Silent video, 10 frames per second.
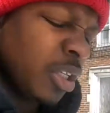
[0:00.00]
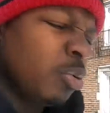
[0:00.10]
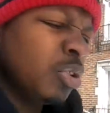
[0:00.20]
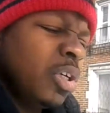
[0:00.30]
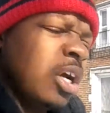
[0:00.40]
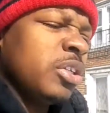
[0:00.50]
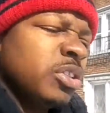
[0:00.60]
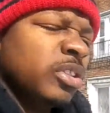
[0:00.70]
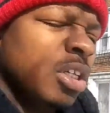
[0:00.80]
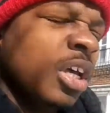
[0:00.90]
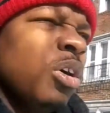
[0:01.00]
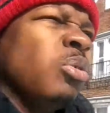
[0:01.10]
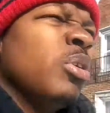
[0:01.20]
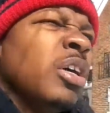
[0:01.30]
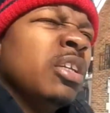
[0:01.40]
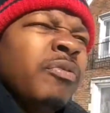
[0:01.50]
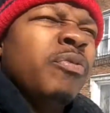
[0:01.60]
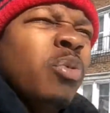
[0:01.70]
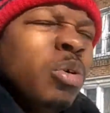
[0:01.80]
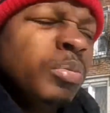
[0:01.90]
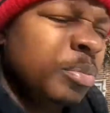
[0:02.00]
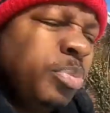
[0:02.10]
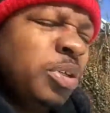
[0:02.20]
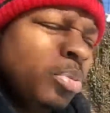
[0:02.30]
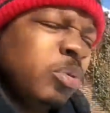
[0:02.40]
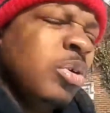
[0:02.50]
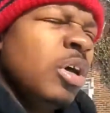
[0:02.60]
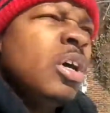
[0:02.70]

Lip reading: they were trying to tell and inform the people